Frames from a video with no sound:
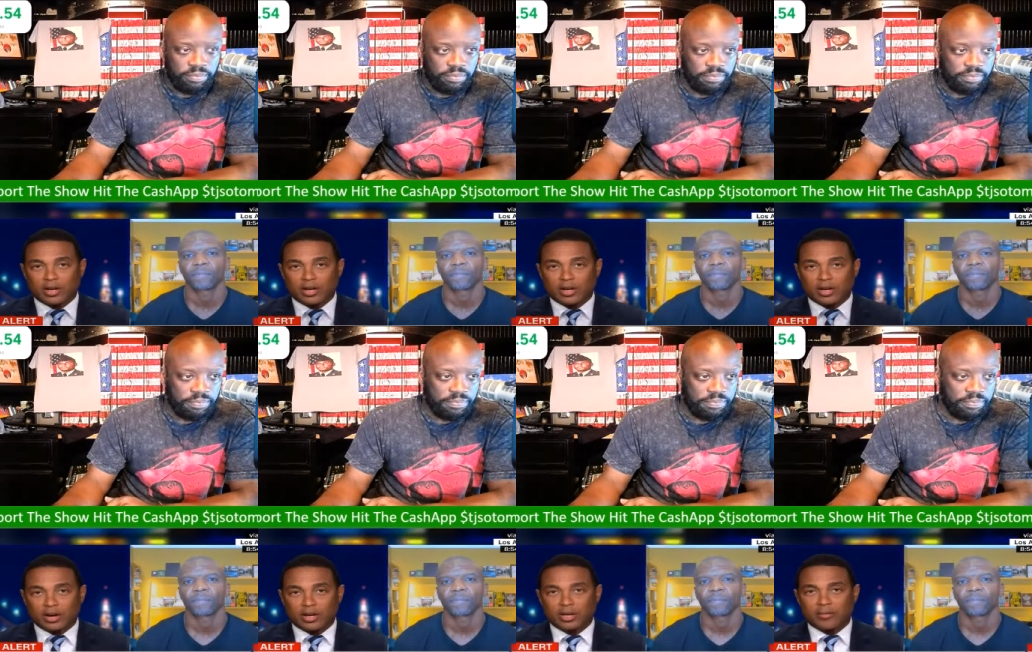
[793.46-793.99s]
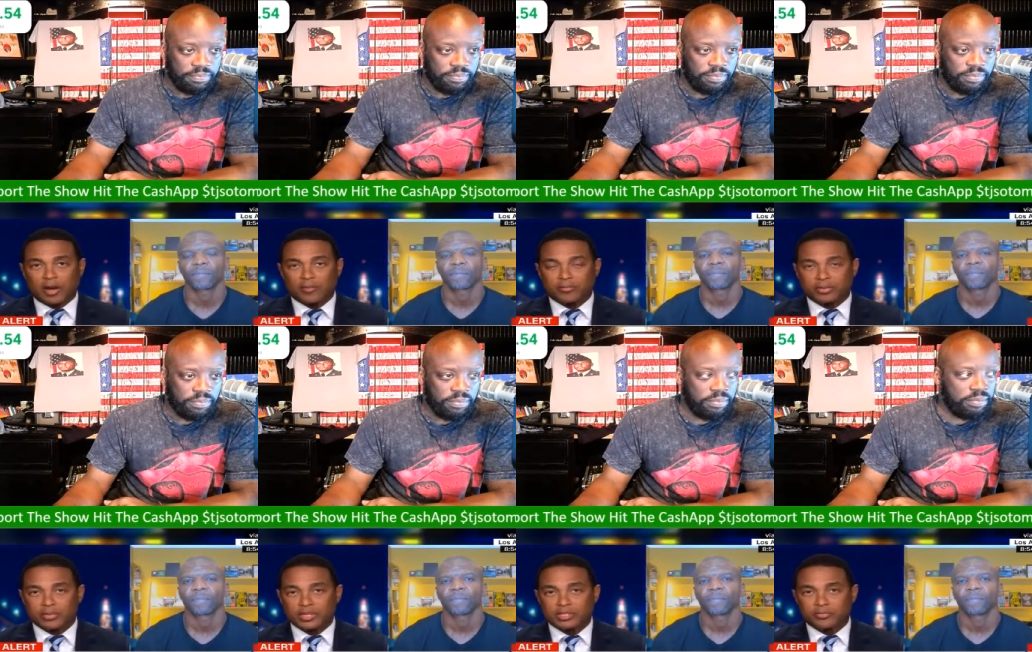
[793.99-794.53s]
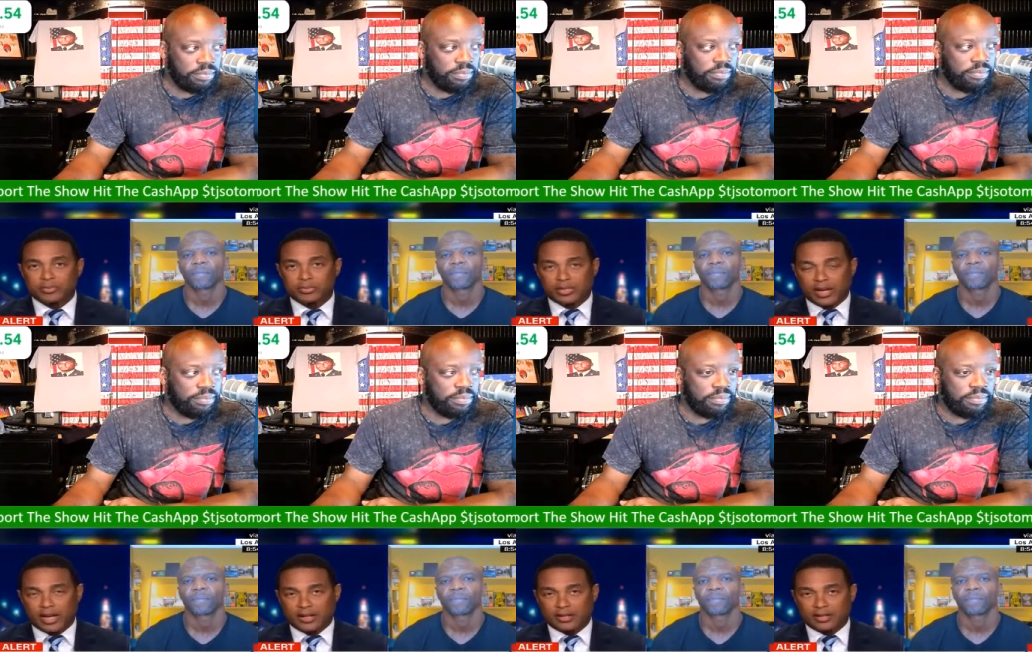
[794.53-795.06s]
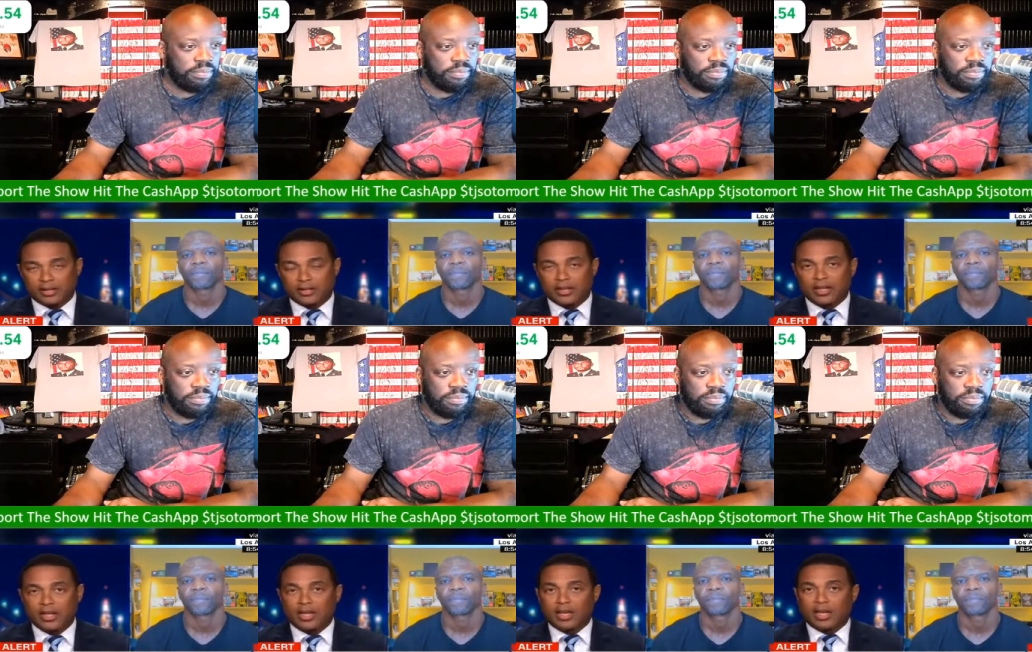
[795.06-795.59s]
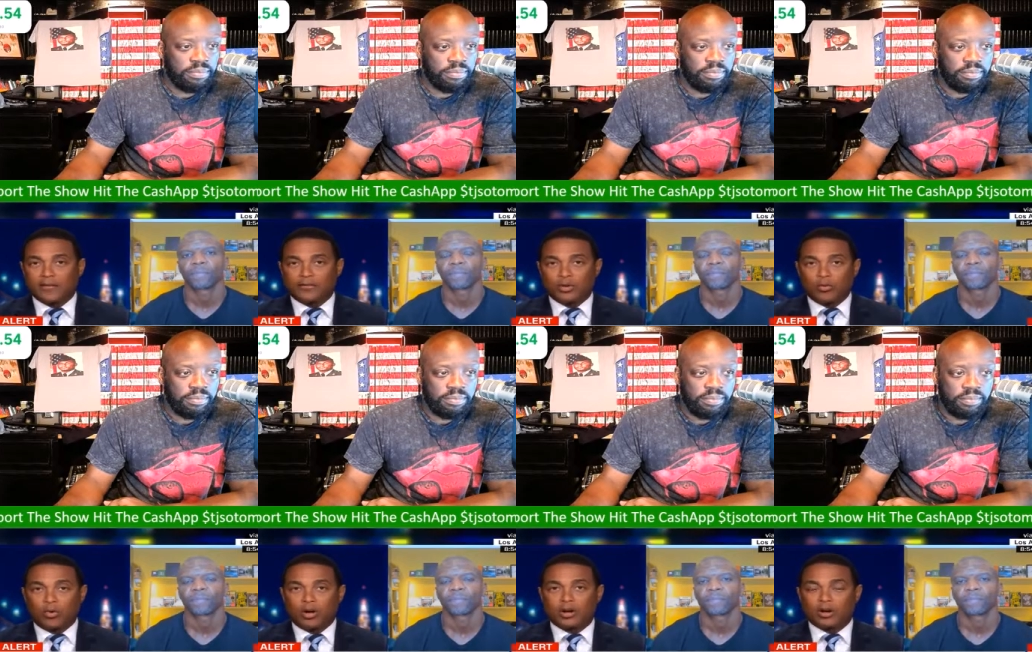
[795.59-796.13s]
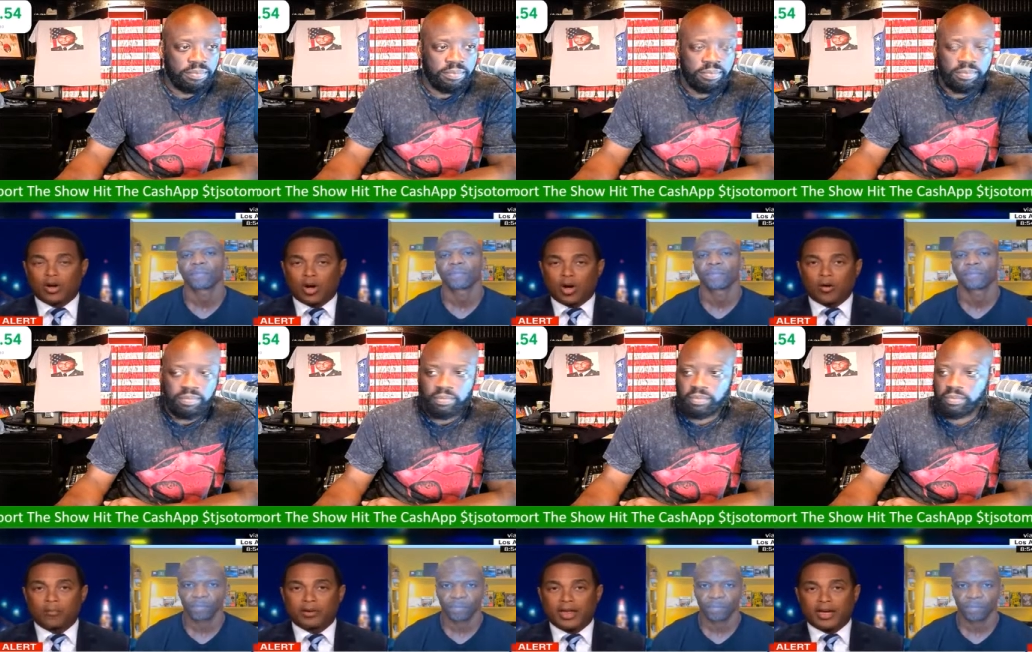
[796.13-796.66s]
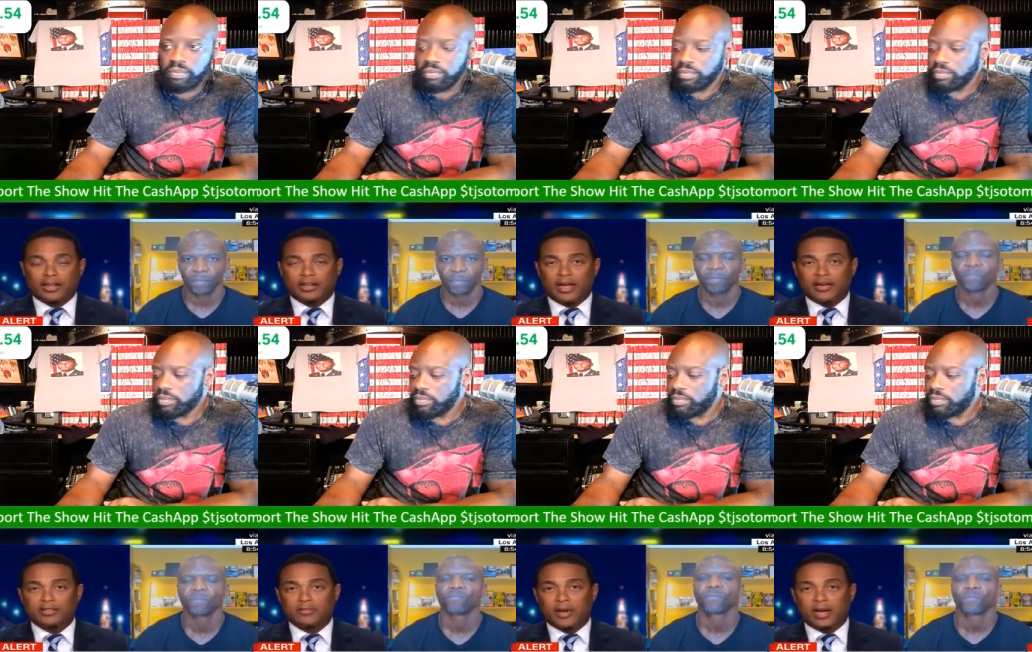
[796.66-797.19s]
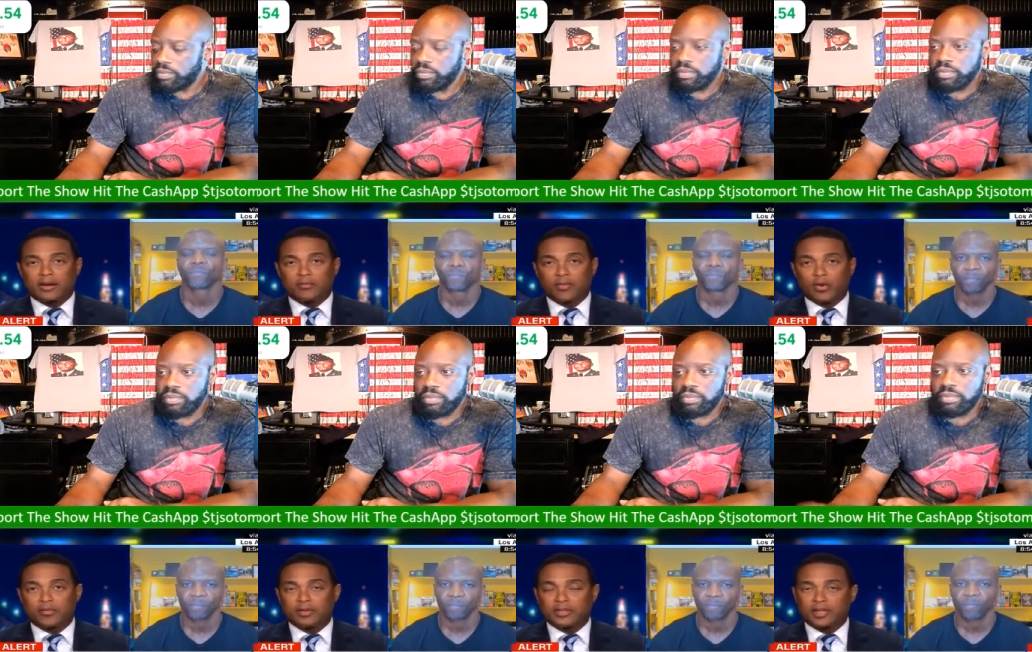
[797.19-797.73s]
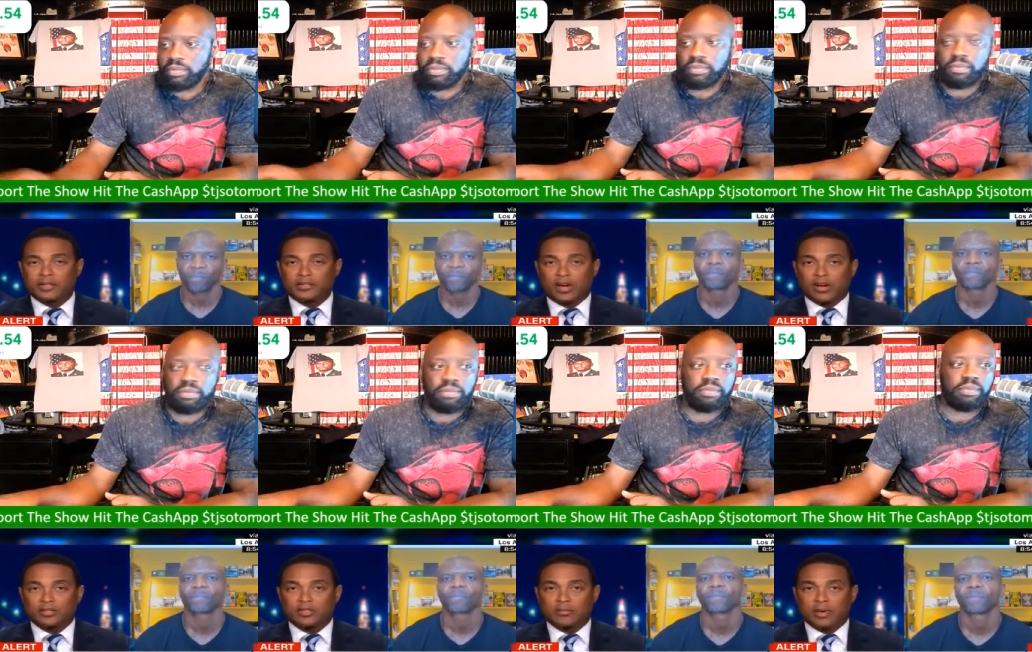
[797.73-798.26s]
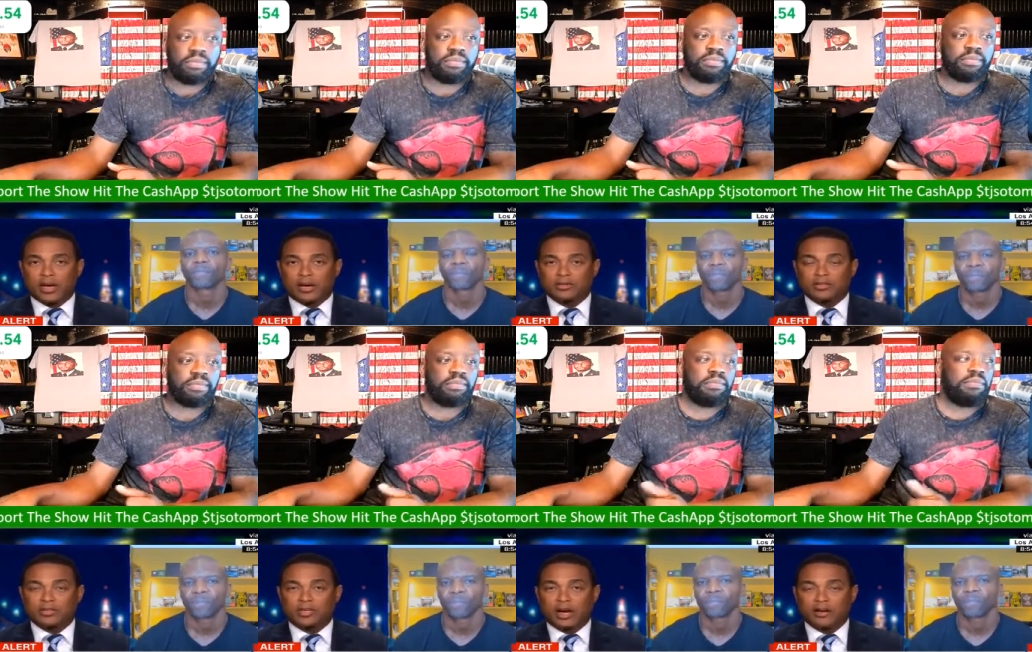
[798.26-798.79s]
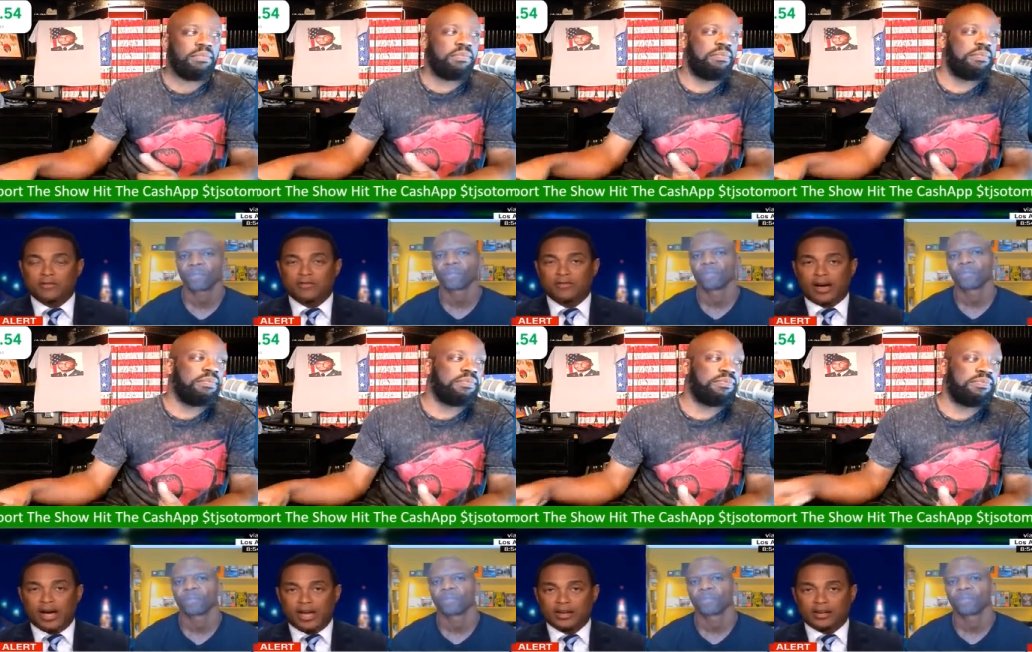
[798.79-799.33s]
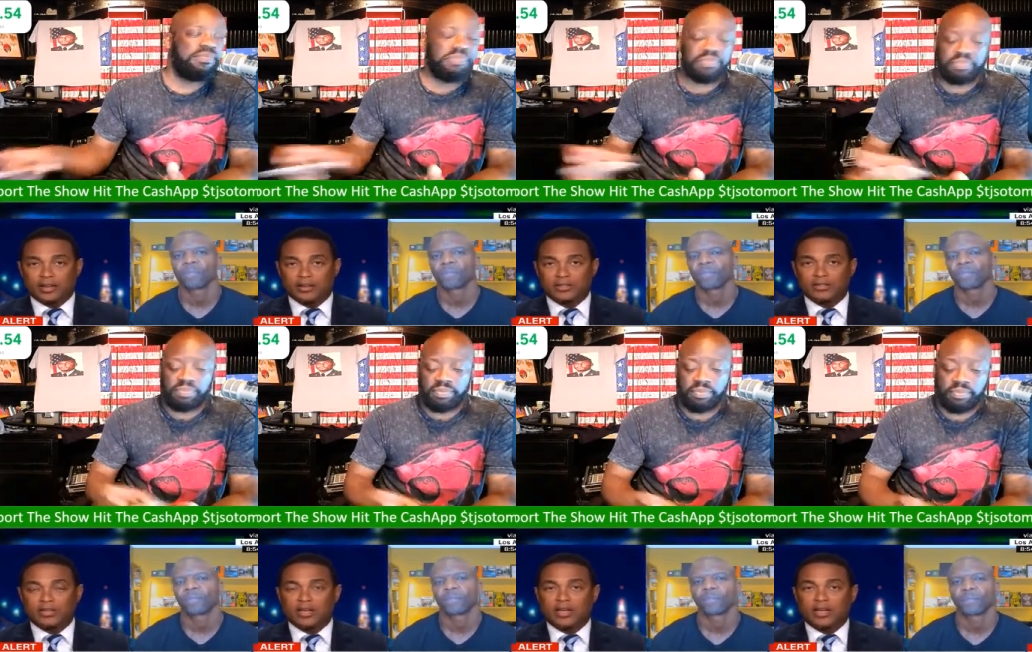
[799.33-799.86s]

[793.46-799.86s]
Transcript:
Speaker 1: Talking about police brutality. If you want an all Black Lives Matter movement that talks about gun violence